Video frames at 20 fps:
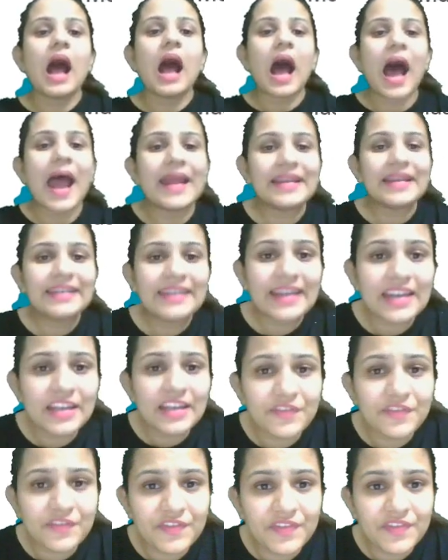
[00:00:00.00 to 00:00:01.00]
I didn't
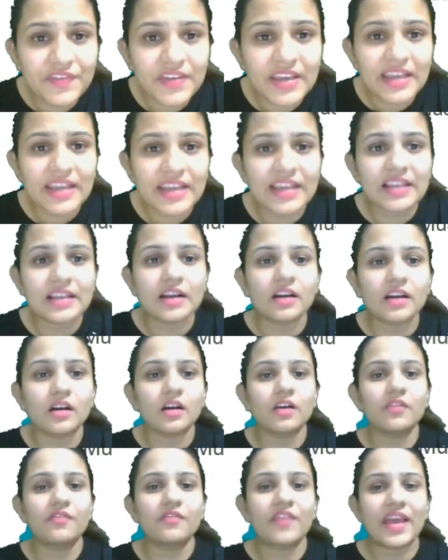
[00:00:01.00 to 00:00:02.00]
feel
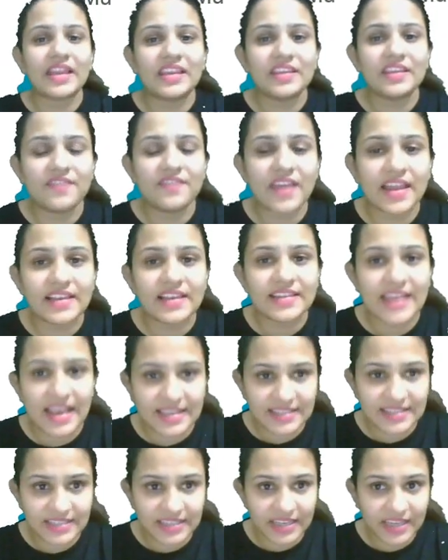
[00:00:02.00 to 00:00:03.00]
very well
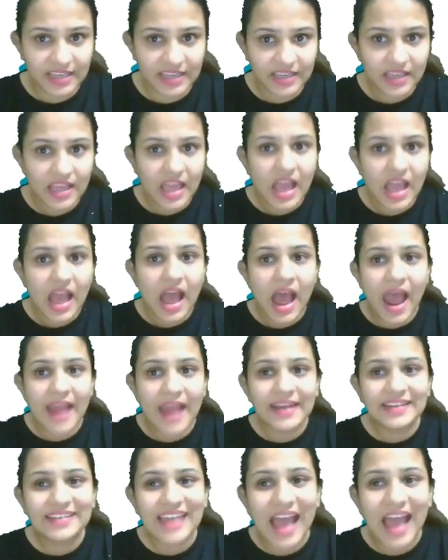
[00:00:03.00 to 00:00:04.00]
yesterday.
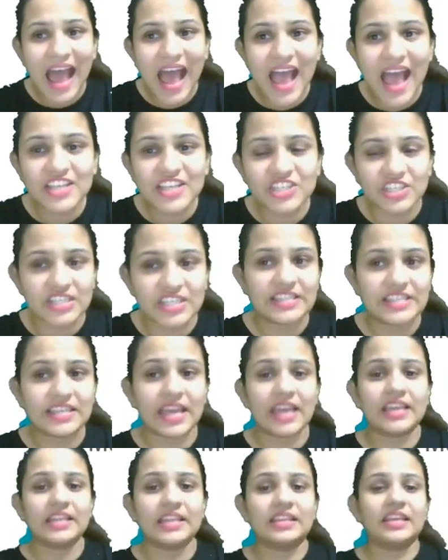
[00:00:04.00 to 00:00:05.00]
I dash eat
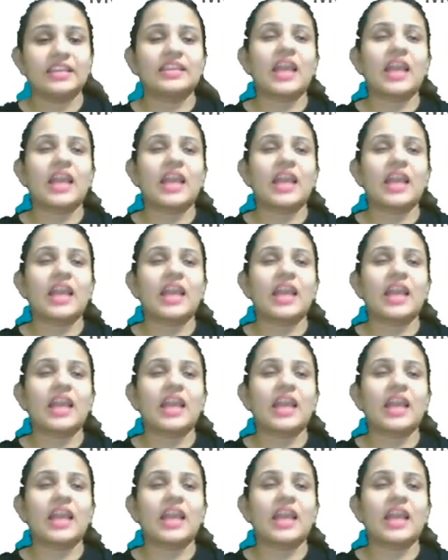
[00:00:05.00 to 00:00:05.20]
anything.